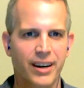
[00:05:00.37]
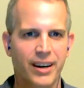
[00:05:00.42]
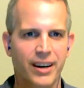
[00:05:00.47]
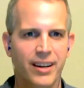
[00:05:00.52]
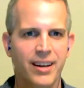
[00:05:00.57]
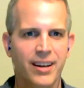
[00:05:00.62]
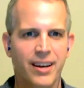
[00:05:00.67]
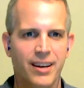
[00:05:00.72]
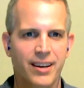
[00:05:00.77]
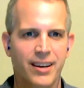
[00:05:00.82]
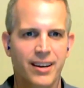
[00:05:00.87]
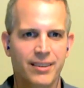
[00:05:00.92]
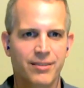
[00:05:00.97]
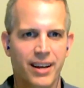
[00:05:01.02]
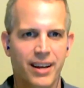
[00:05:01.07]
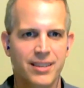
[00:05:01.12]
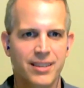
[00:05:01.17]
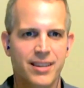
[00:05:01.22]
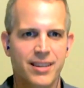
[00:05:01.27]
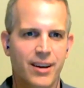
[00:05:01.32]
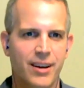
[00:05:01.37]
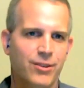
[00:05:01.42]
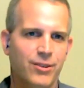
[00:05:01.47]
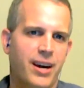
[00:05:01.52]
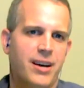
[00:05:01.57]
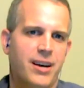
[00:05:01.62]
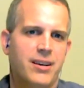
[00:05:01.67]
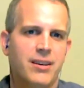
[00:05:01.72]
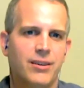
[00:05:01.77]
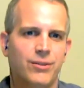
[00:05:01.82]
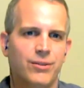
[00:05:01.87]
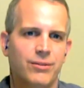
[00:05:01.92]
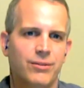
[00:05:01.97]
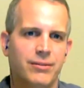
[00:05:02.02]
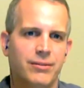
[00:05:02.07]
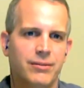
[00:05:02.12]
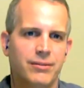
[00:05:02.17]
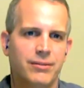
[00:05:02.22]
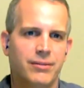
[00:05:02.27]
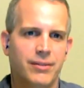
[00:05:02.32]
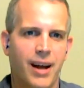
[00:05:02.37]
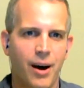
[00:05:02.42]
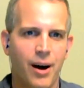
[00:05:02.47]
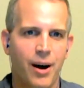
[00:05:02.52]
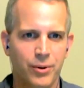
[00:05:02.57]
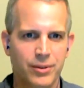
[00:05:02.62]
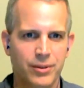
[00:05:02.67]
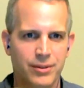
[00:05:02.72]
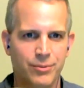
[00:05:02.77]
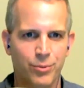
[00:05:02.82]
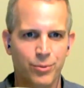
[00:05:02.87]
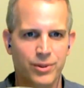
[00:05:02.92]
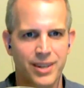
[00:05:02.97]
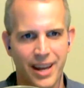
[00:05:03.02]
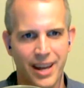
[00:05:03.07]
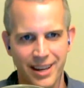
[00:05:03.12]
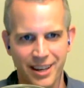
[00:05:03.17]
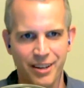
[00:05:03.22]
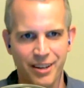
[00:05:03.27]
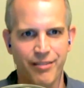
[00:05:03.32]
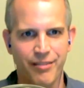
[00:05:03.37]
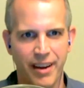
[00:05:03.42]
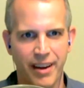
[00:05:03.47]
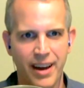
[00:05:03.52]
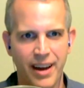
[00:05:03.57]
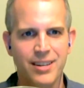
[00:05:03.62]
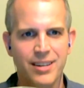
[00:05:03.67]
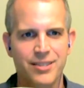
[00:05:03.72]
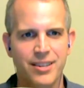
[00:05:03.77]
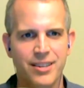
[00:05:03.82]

and say, okay, you know, now we're taking advantage of